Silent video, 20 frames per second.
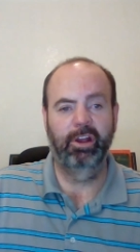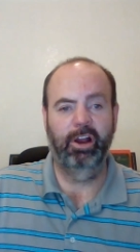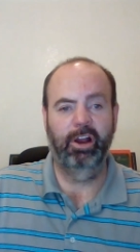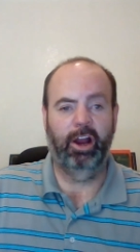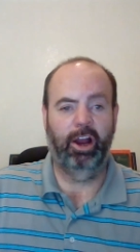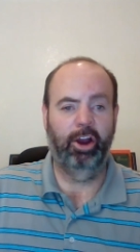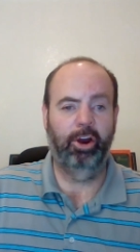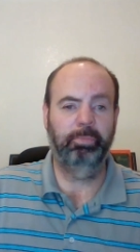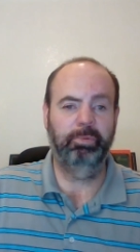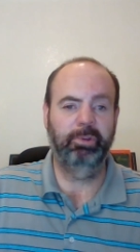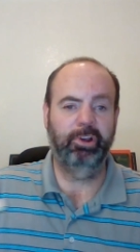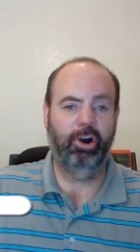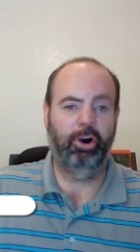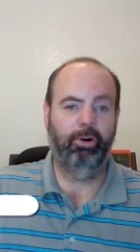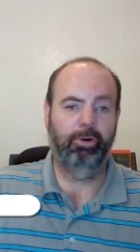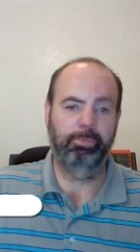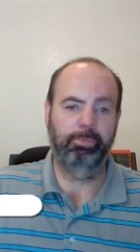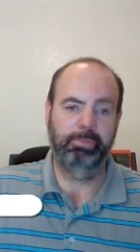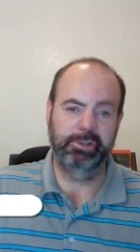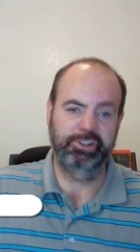I hope you all
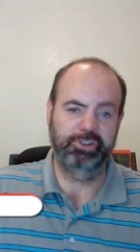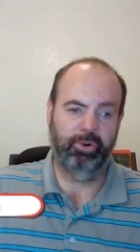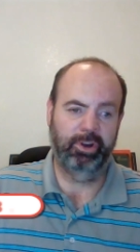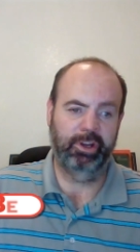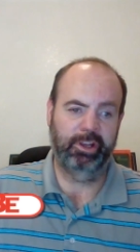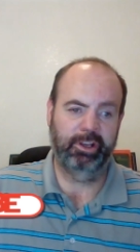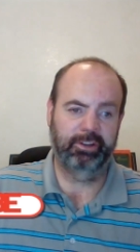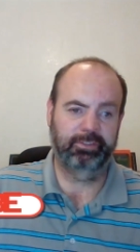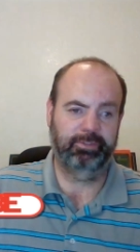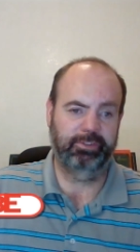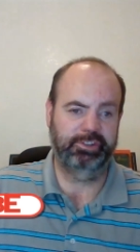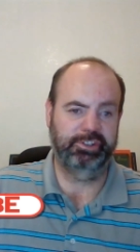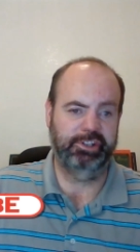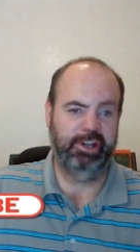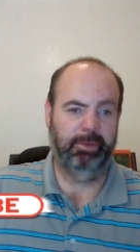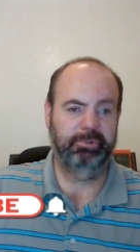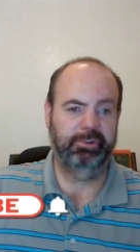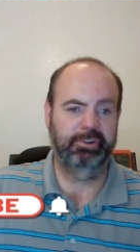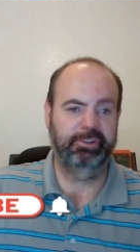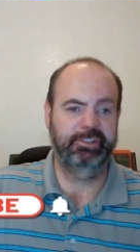will be joining us for
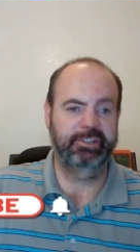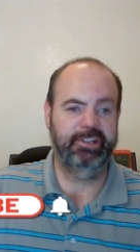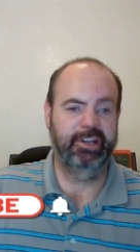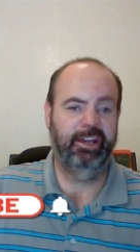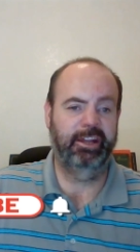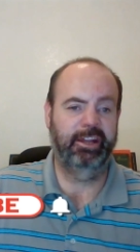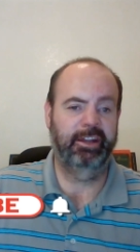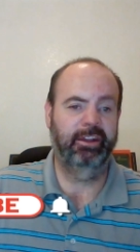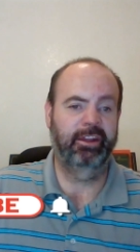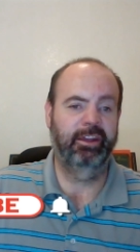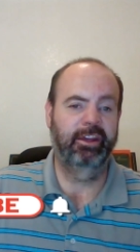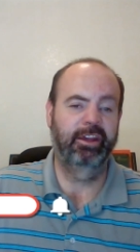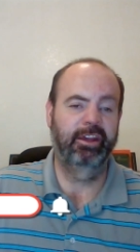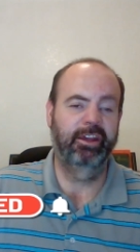chapter ten.